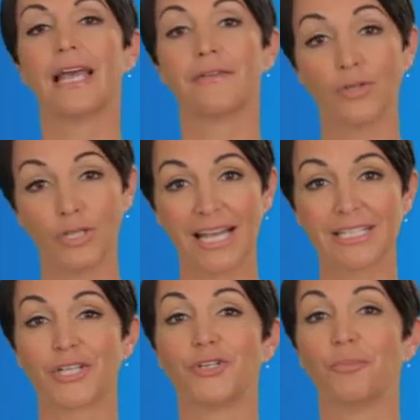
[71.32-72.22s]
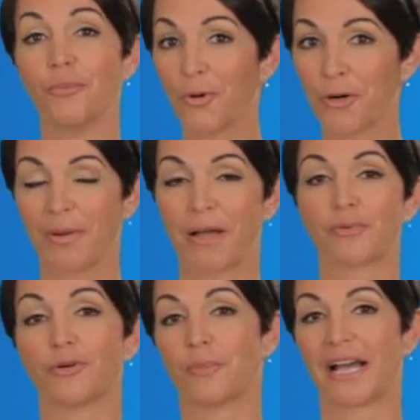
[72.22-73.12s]
If you'd like to know more about
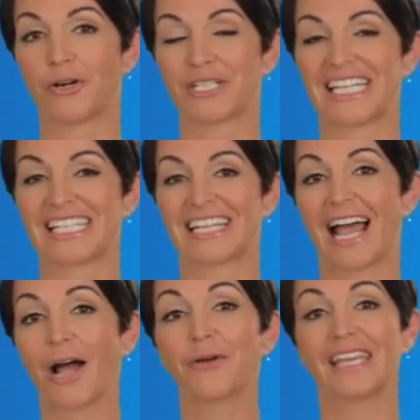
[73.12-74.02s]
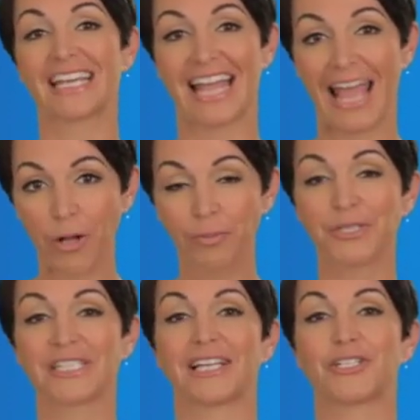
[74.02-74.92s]
probiotics and how they can help
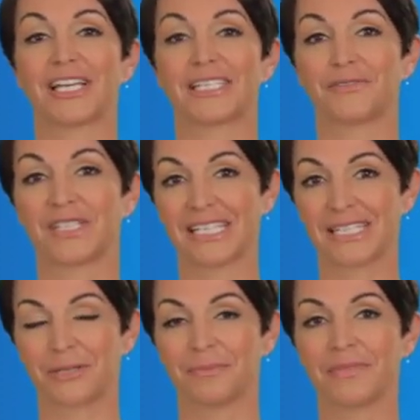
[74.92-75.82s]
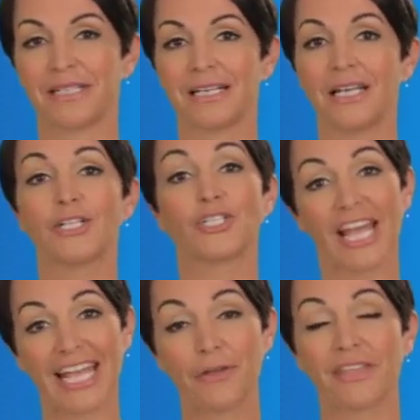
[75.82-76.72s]
your digestive system,
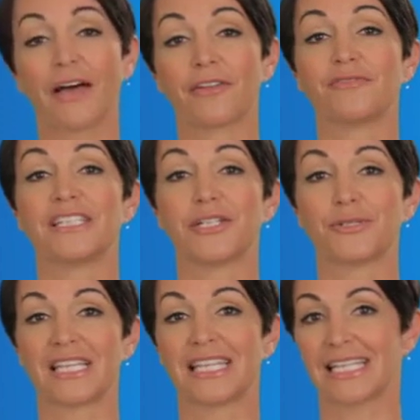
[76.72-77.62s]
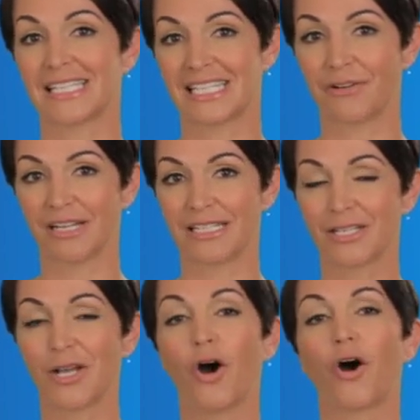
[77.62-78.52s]
check out the other videos in this
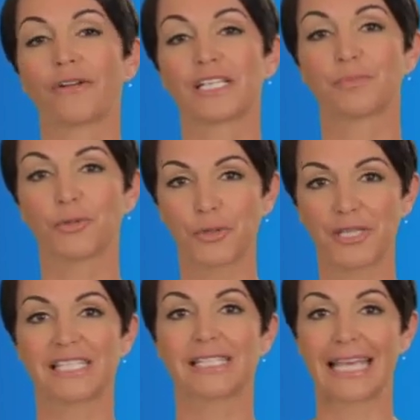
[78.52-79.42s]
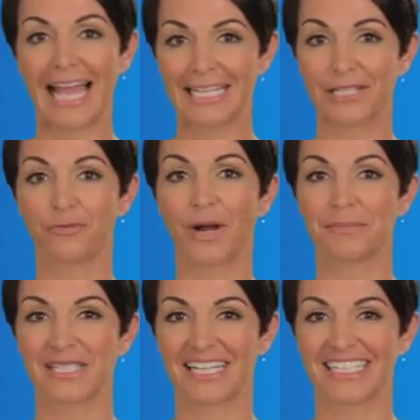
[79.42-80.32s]
series or explore the Ski Activ
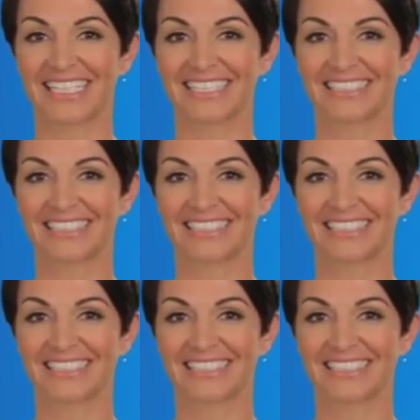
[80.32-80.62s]
website.